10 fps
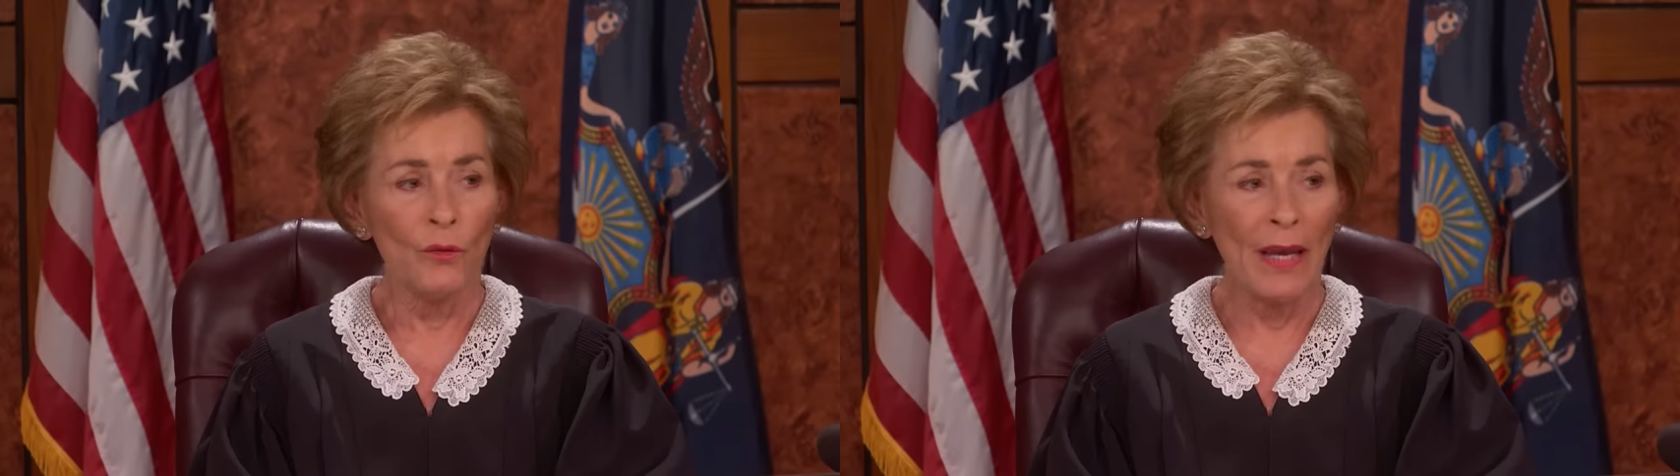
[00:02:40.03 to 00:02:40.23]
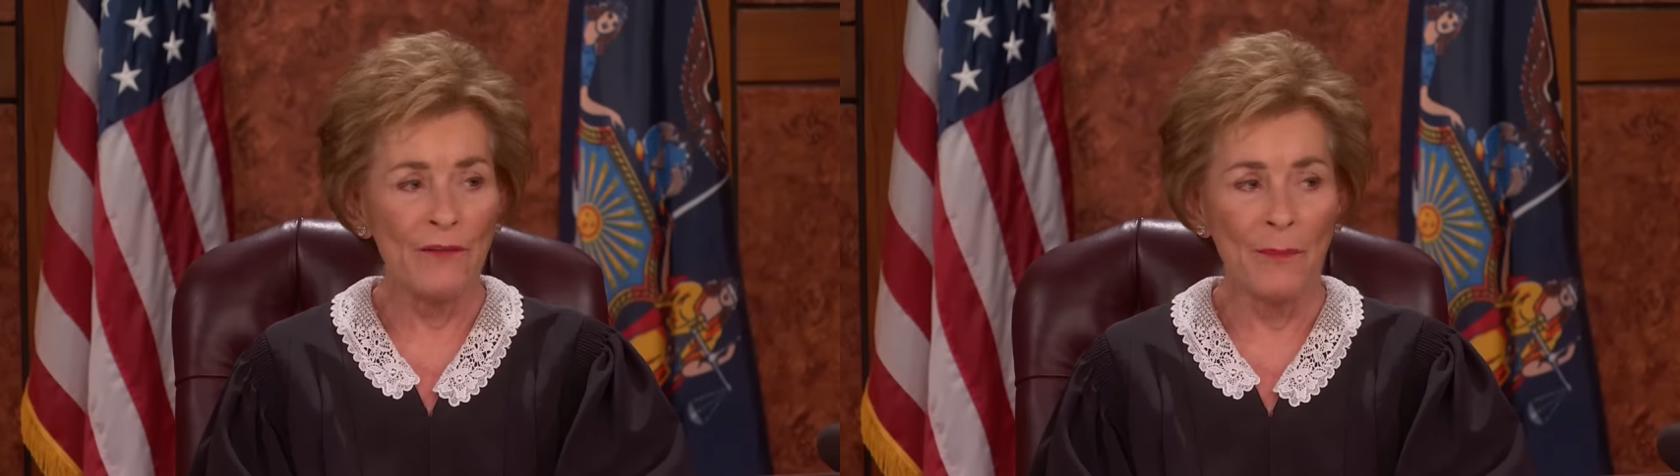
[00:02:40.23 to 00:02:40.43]

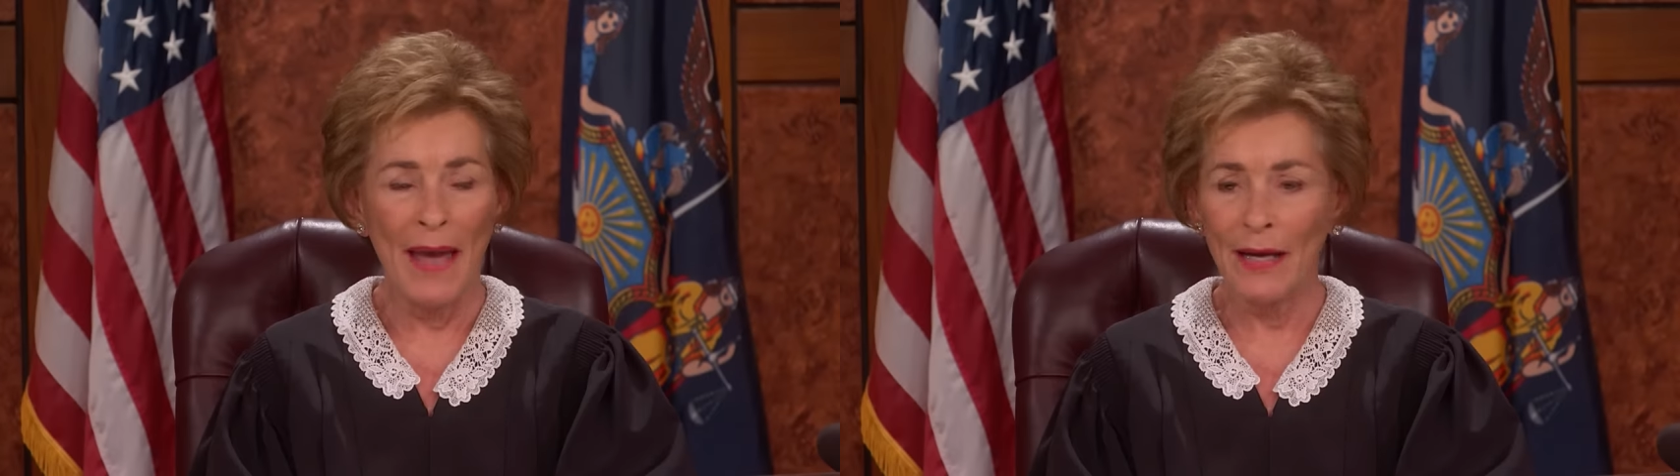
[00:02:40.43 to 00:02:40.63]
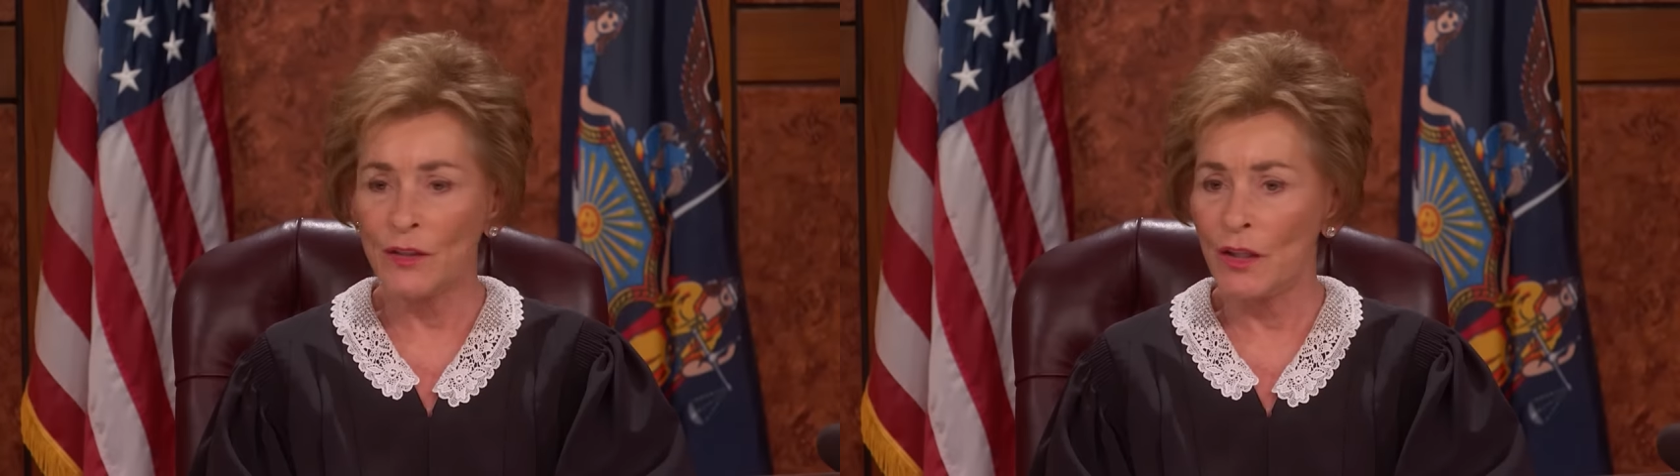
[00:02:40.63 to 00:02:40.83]
You gave him
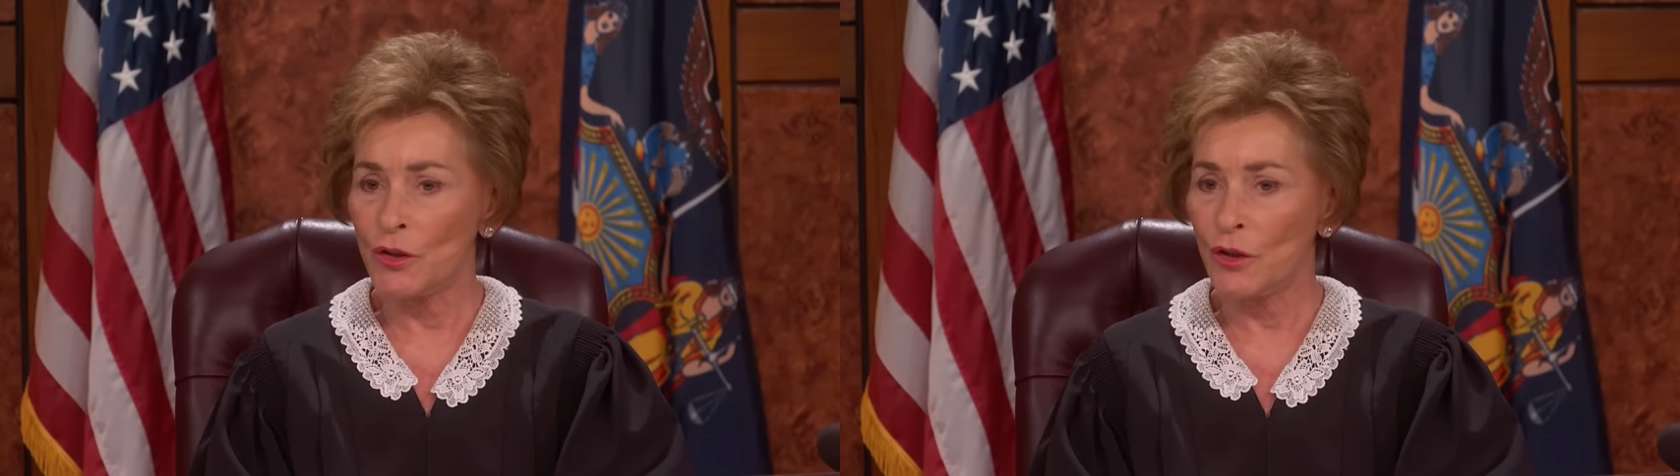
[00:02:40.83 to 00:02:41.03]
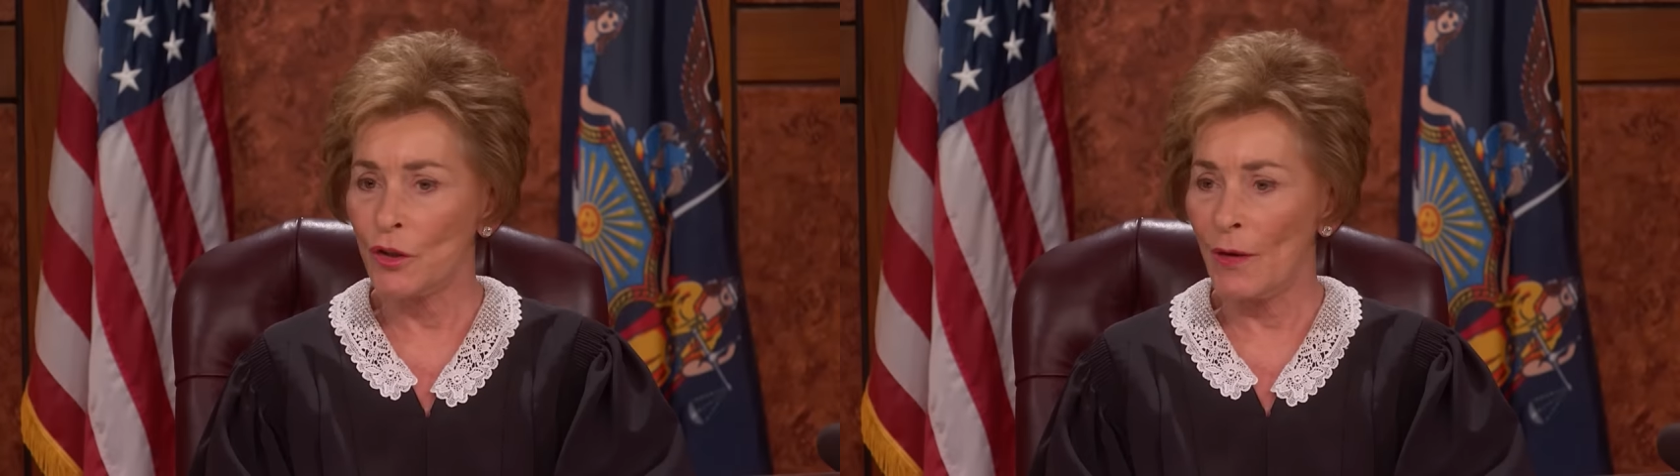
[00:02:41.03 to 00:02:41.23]

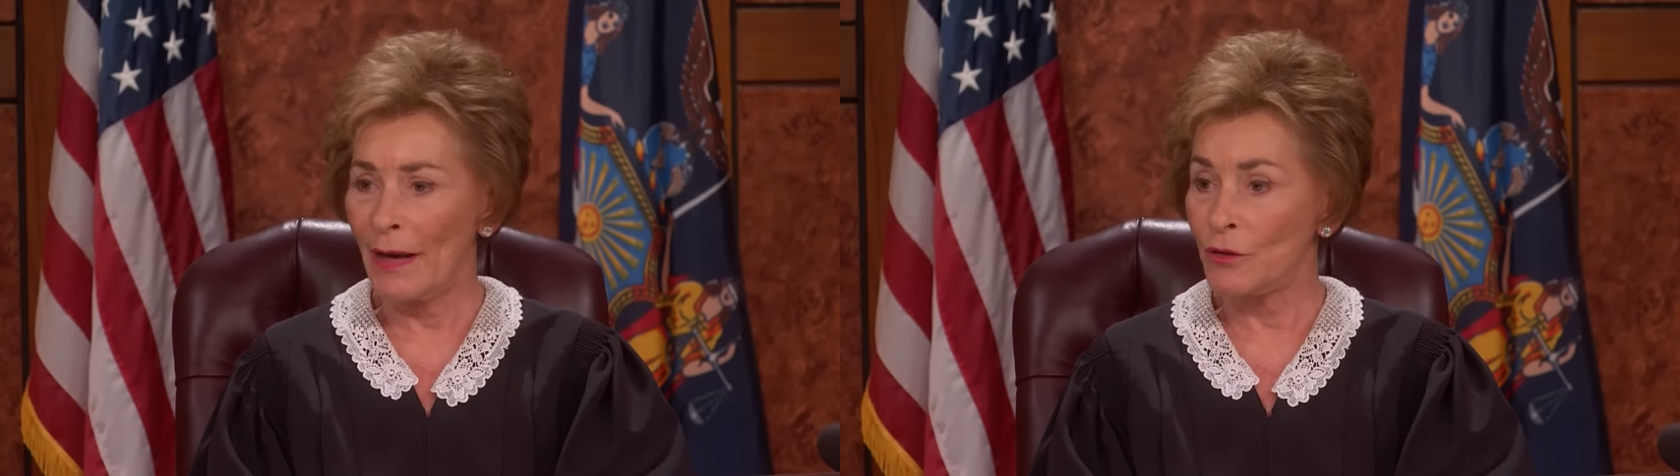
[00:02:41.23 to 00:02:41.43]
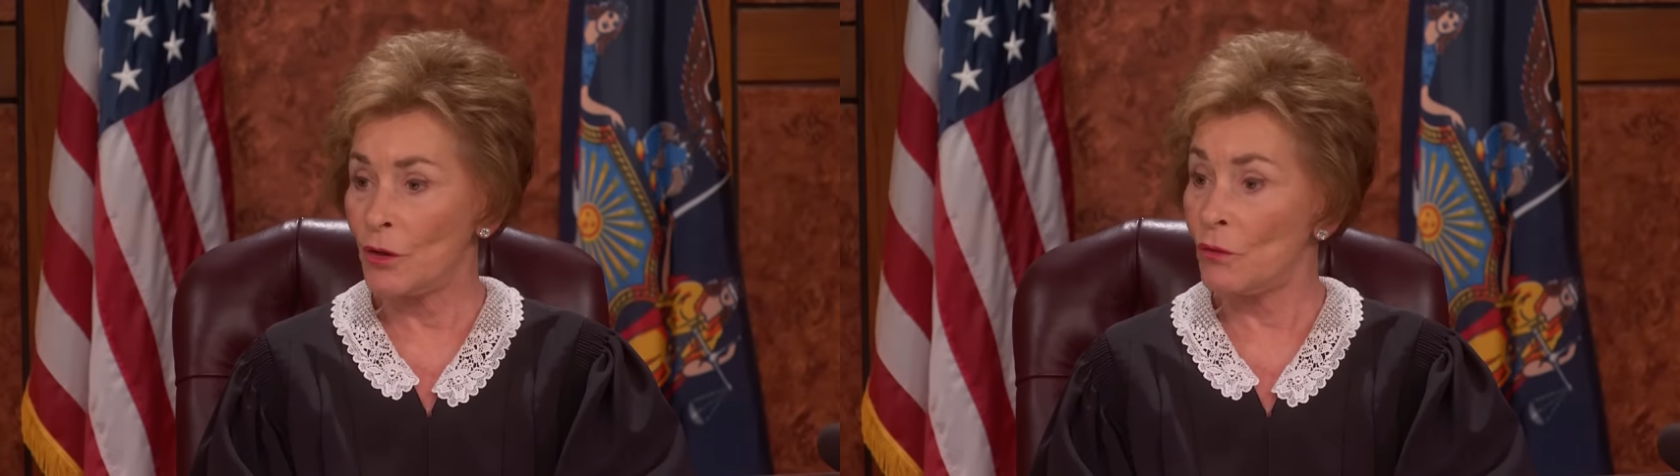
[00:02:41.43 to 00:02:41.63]
access to your
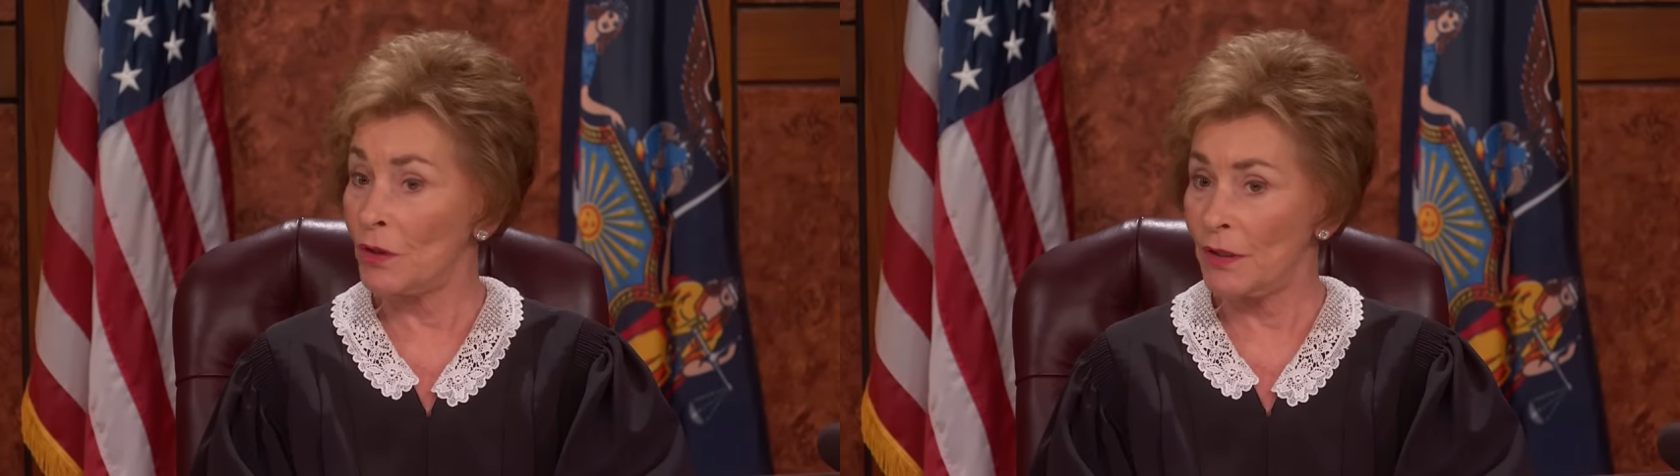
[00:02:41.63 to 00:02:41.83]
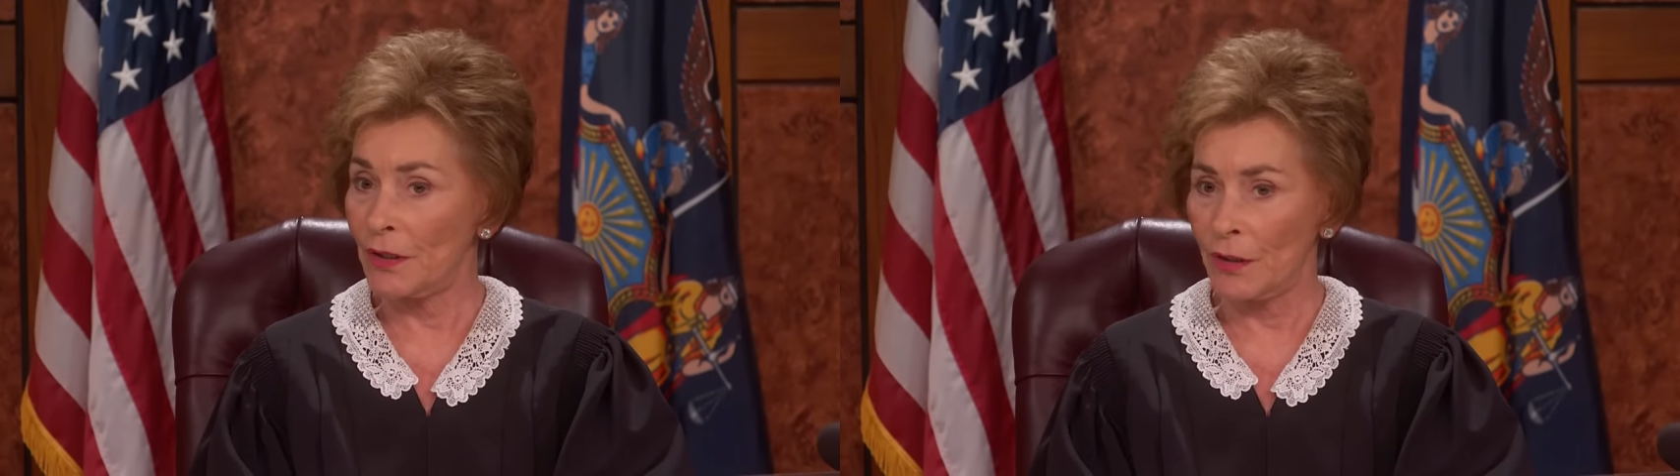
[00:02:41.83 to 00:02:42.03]
house, so
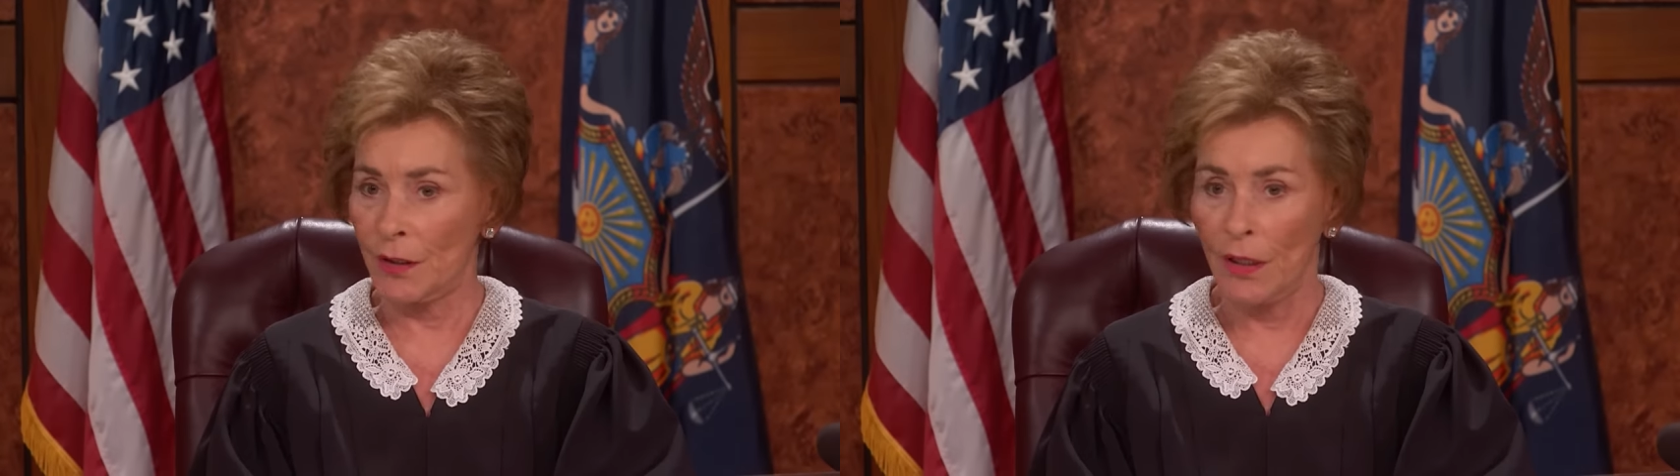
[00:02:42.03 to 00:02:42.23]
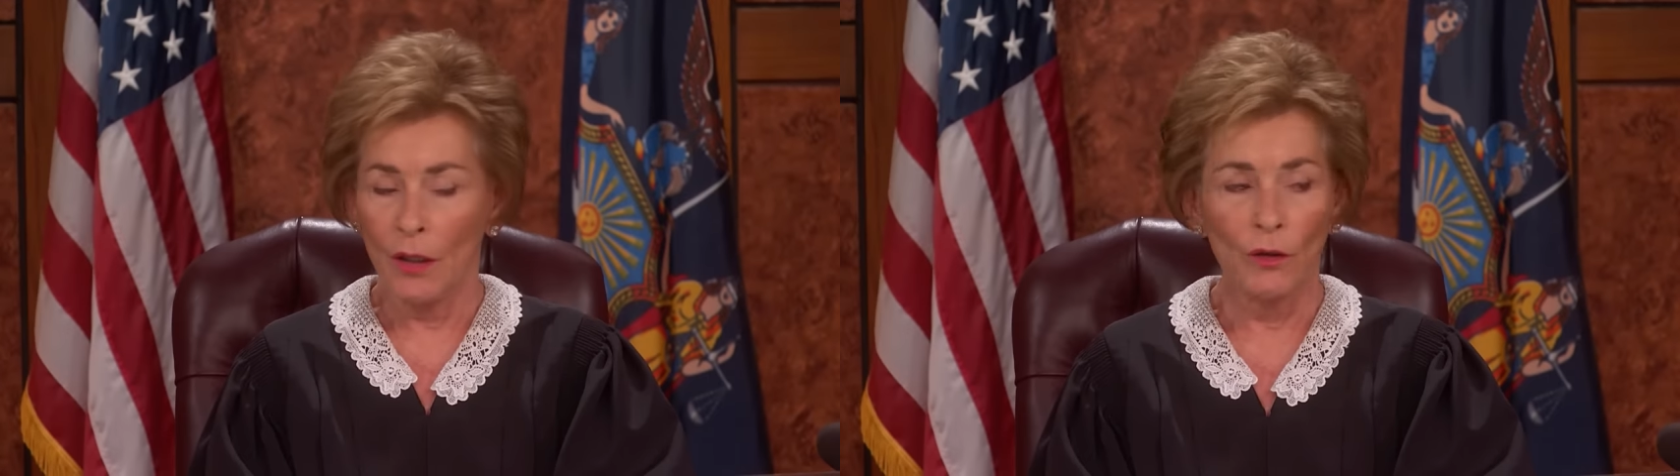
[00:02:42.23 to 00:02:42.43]
clearly